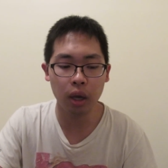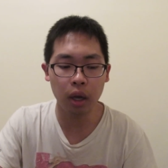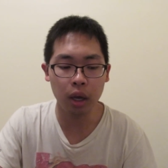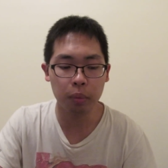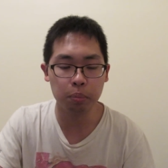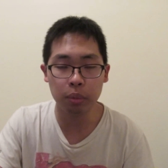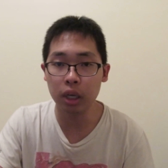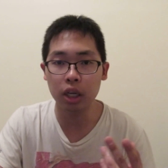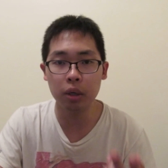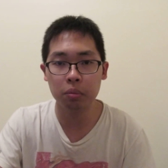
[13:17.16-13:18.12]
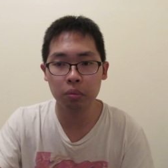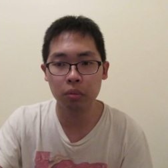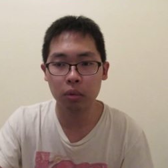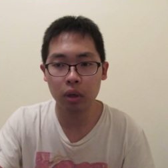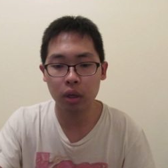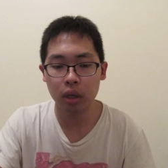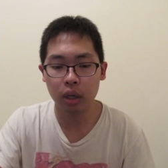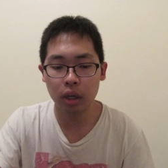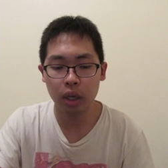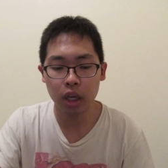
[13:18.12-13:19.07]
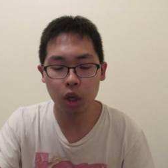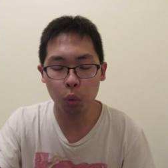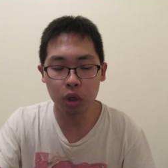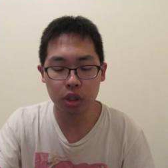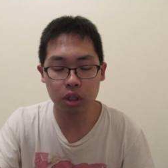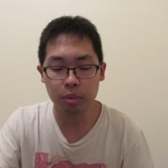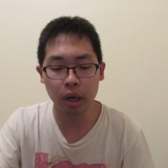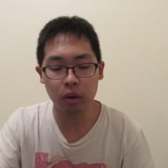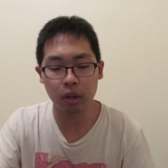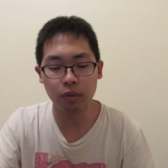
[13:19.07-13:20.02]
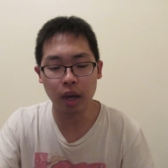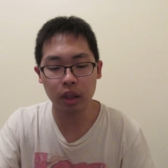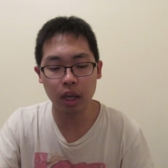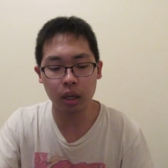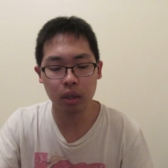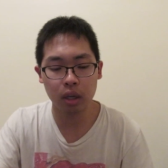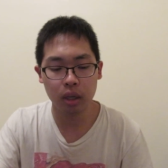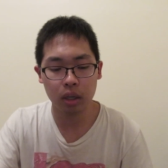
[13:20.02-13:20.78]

And B, he wants to smile the fact that